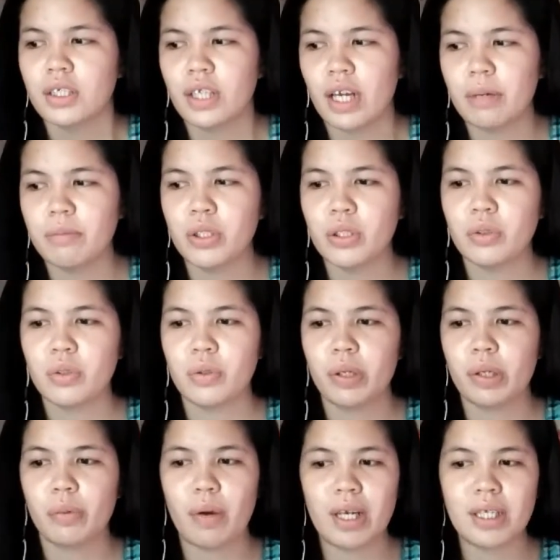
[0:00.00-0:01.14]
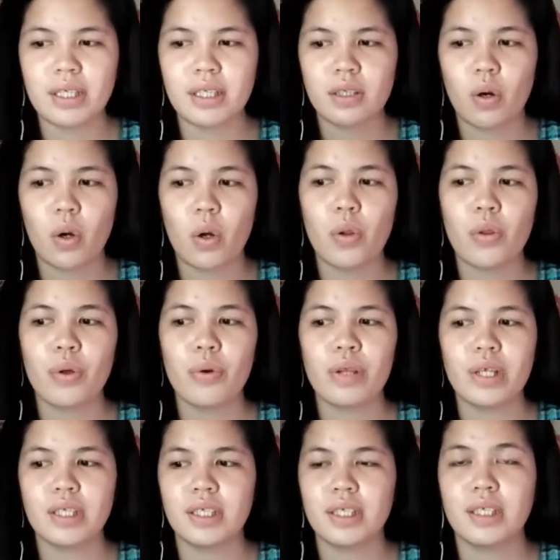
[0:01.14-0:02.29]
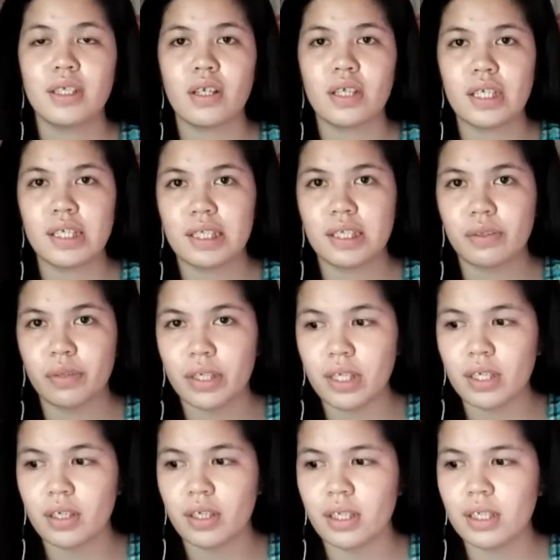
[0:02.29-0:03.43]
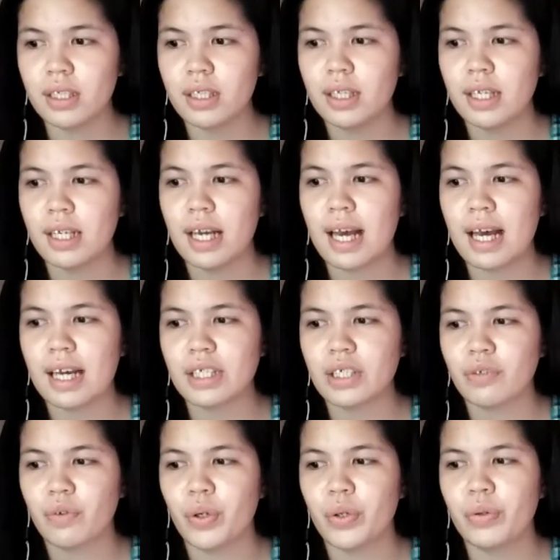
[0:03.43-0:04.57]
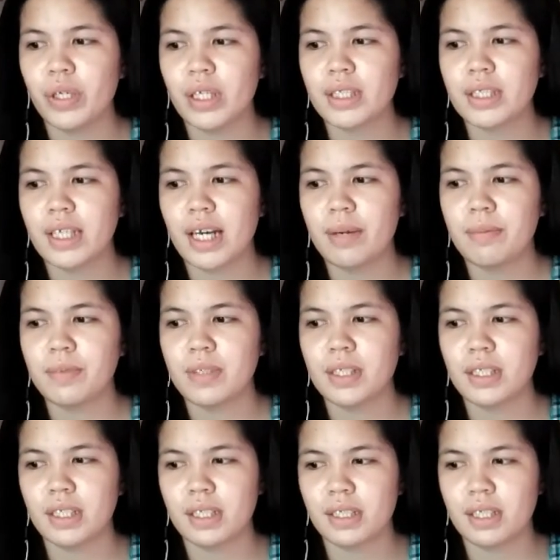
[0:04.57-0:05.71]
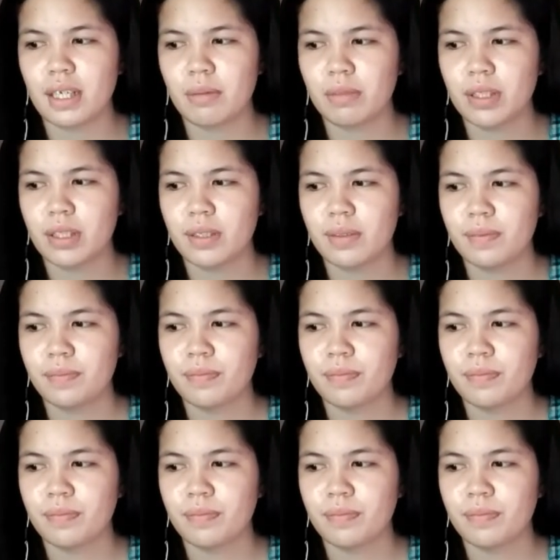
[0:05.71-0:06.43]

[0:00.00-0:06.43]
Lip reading: times to requests, although this is not as critical as for real-time systems.